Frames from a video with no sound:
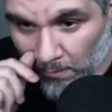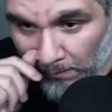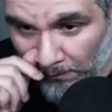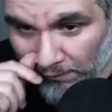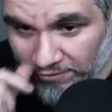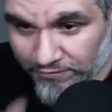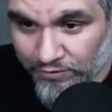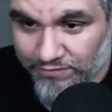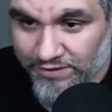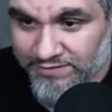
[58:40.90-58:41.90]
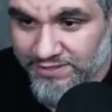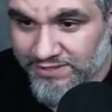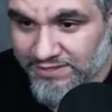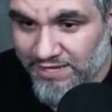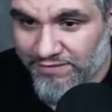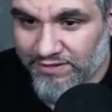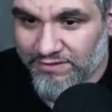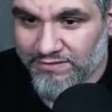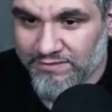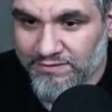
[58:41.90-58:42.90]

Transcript: One, two, three, four, five, six, seven.